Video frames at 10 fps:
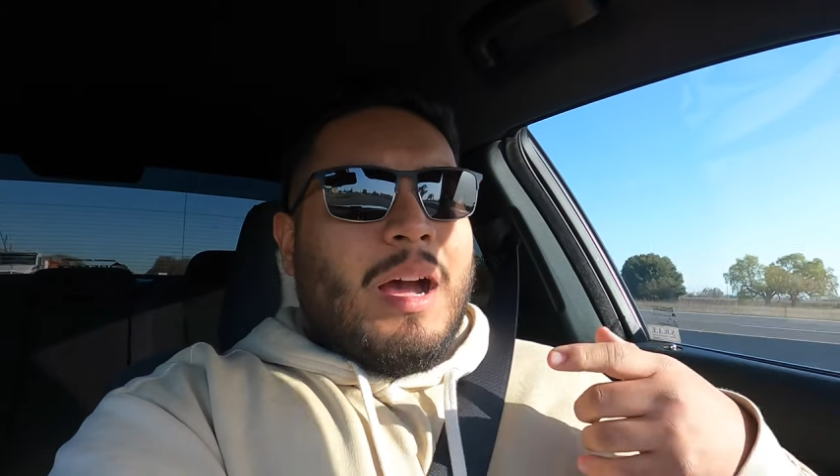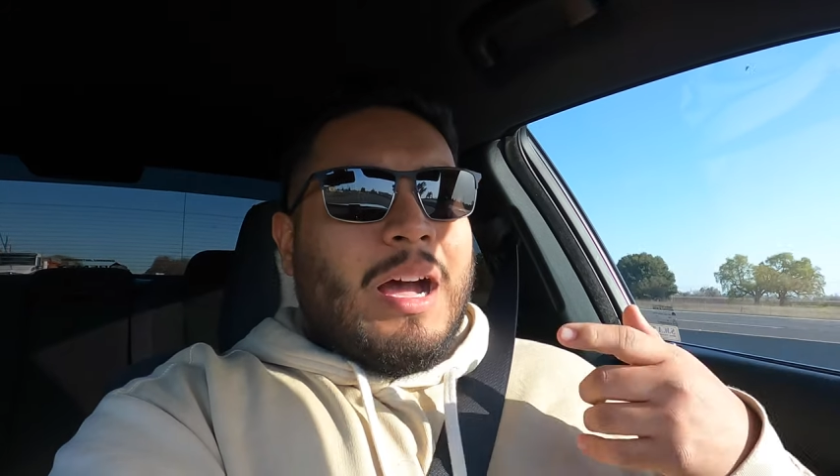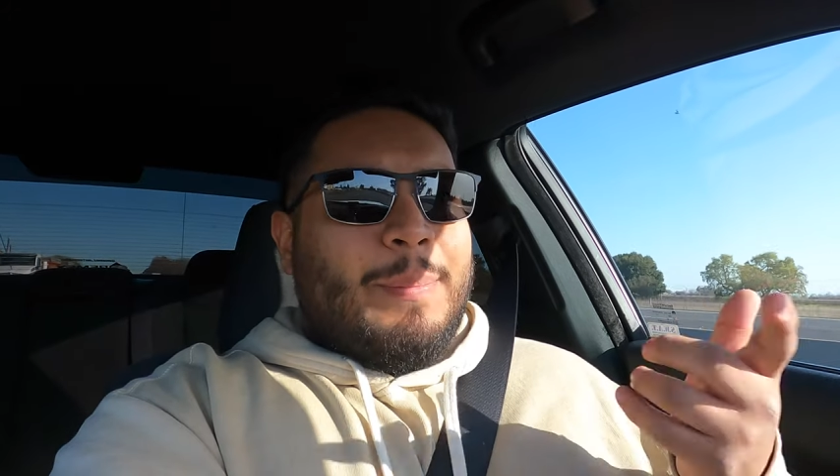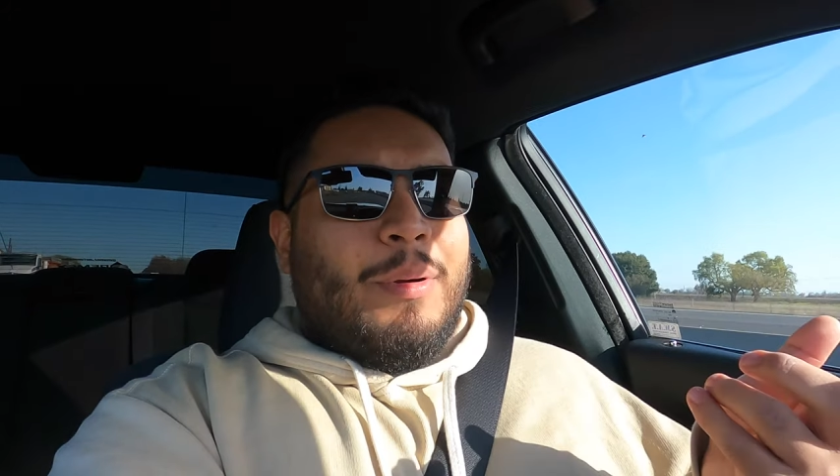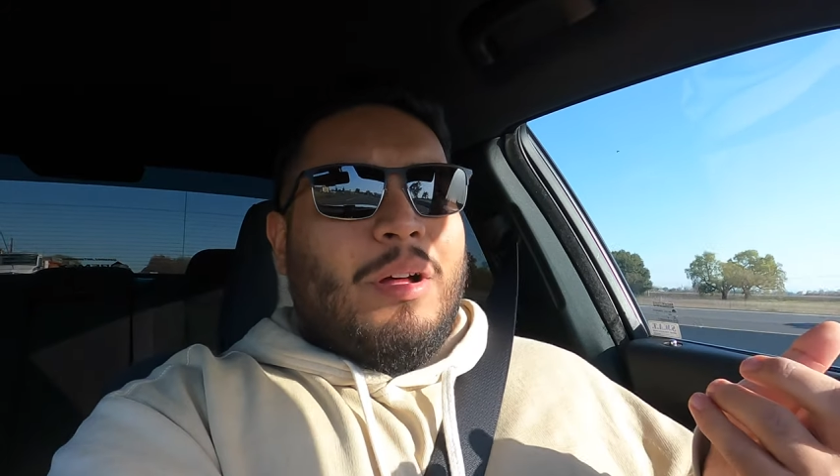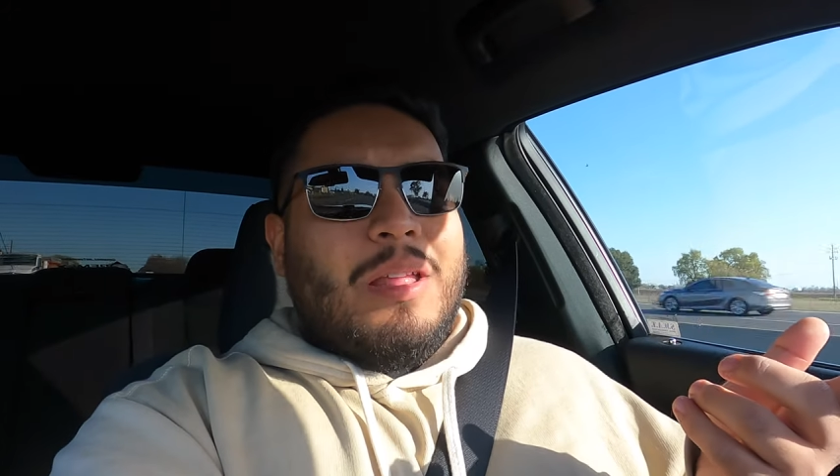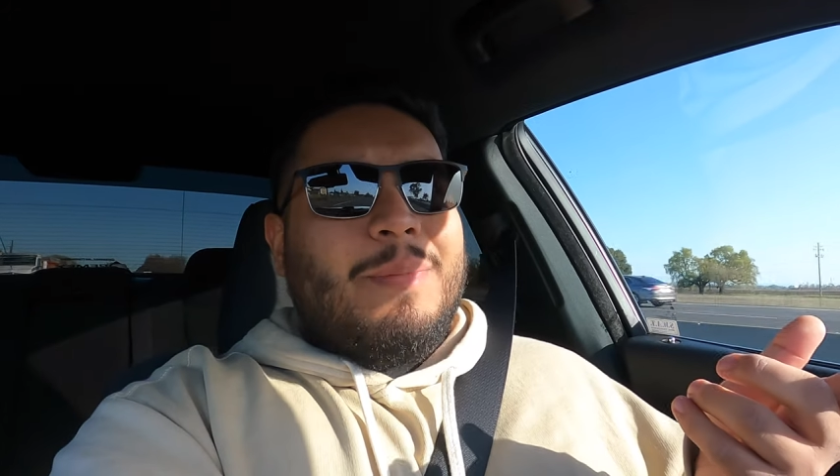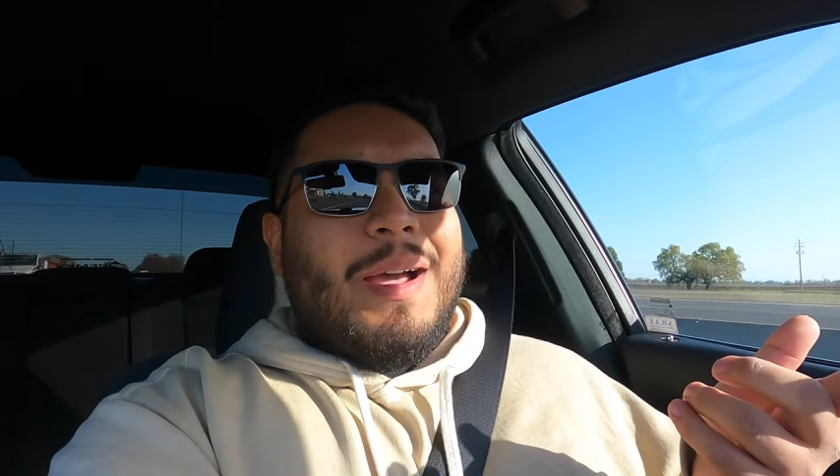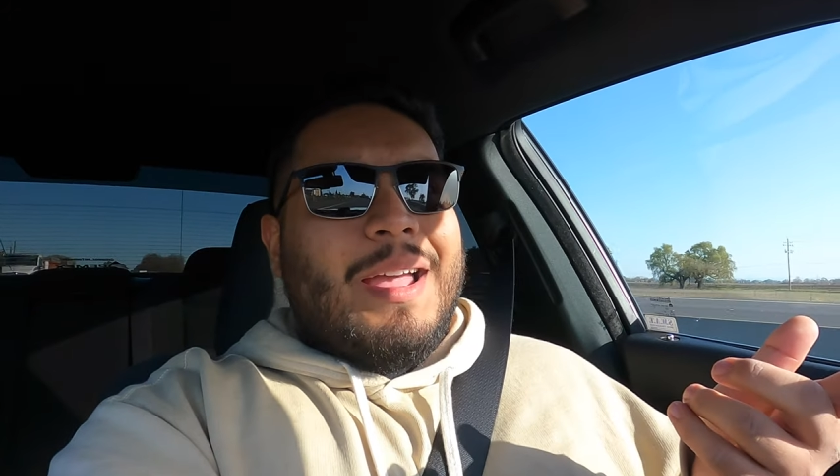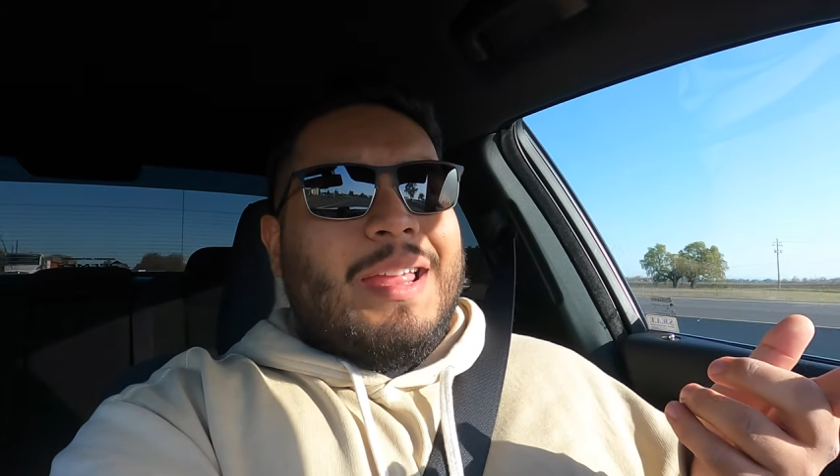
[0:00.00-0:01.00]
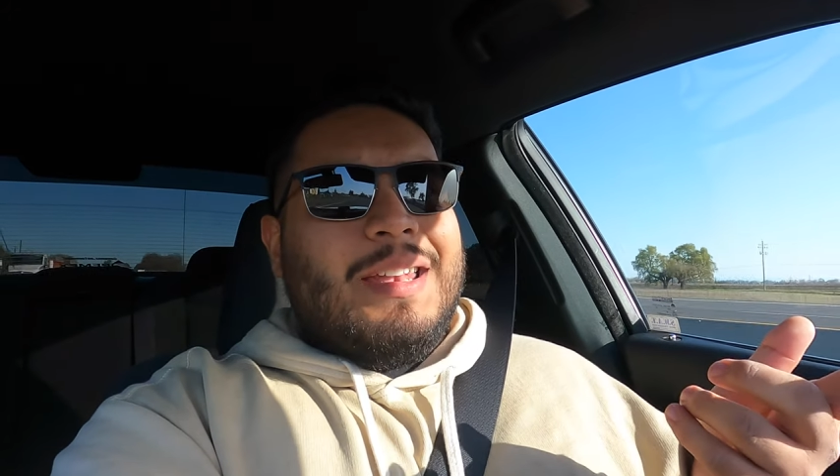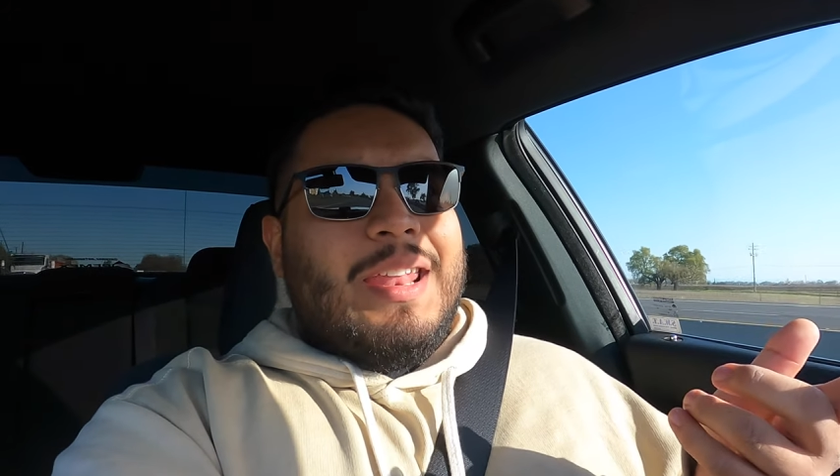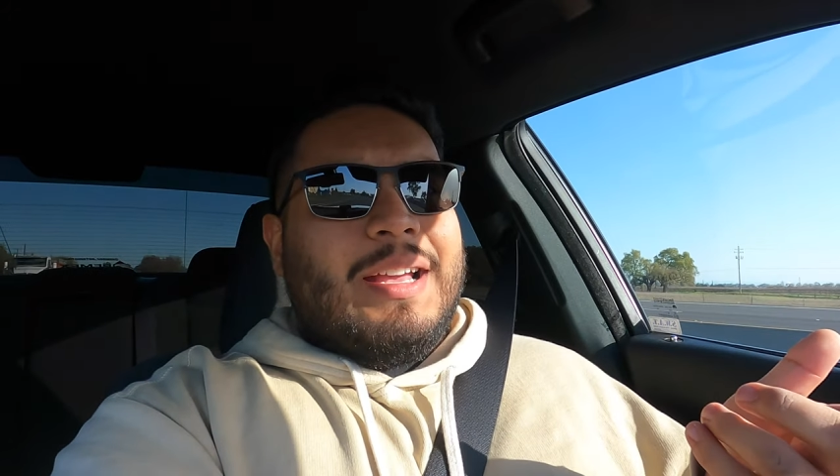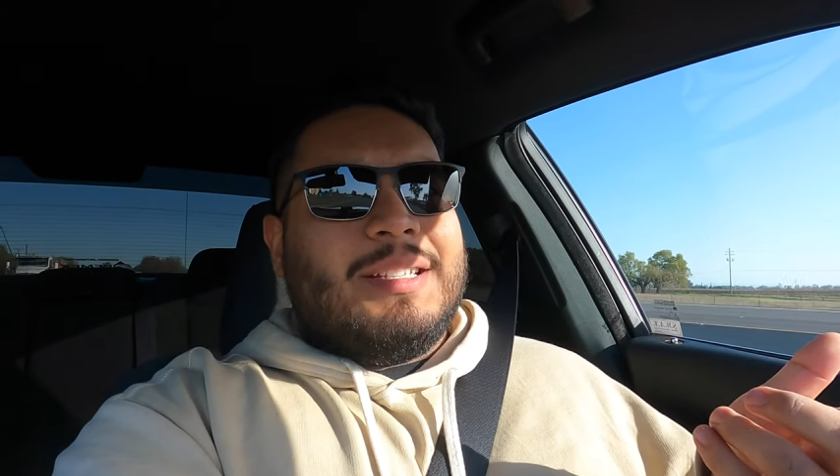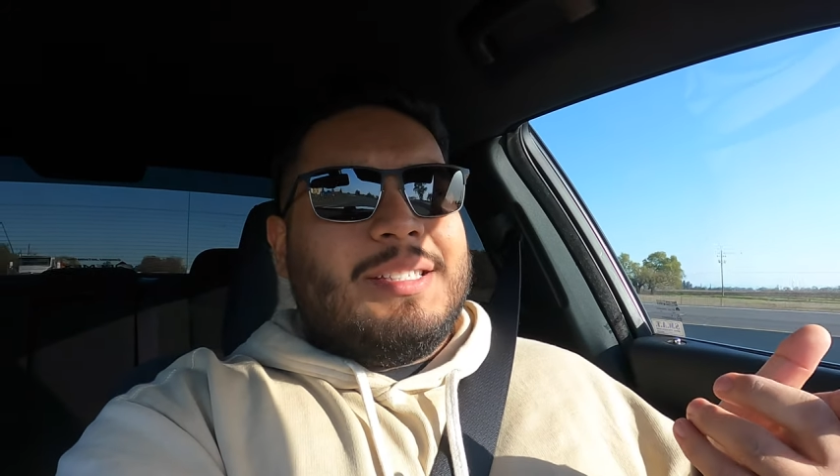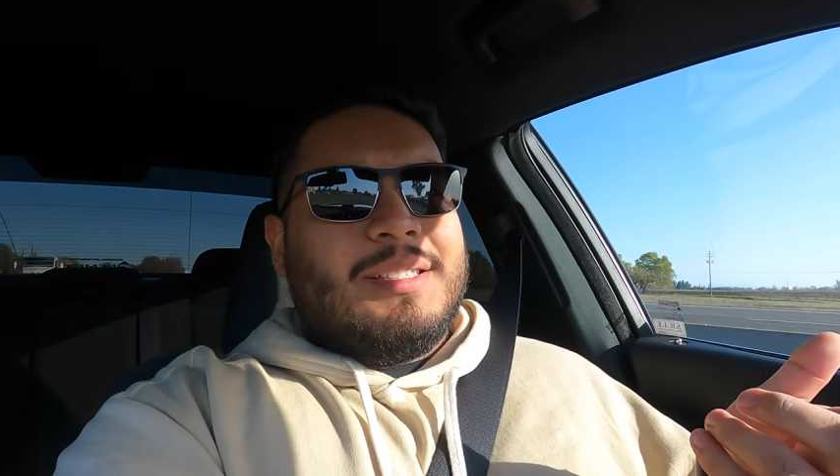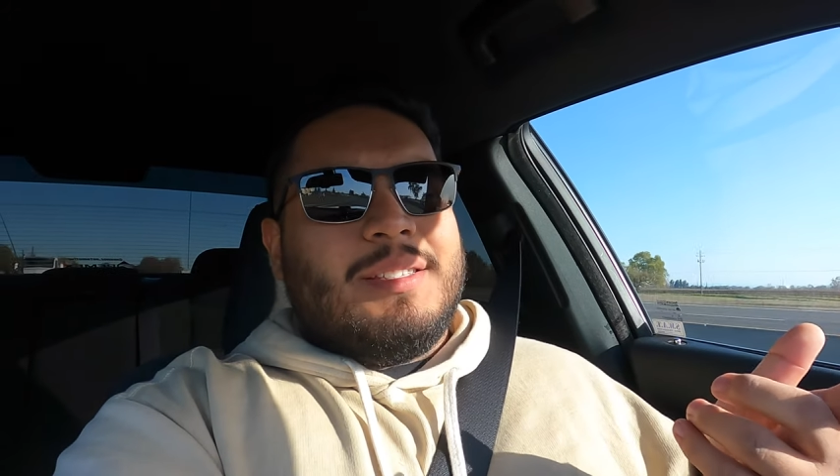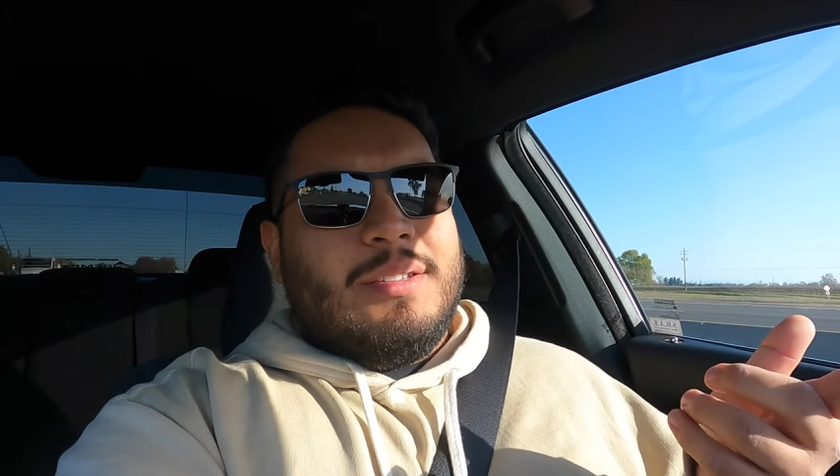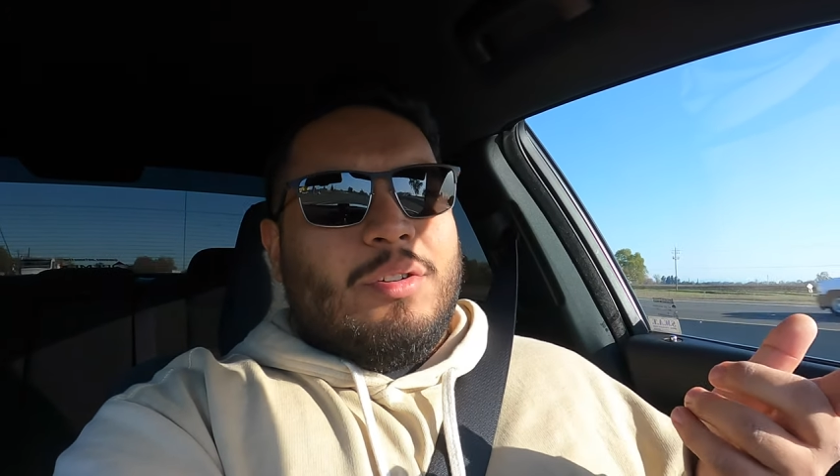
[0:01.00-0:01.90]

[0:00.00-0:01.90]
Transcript: Uh, probably by next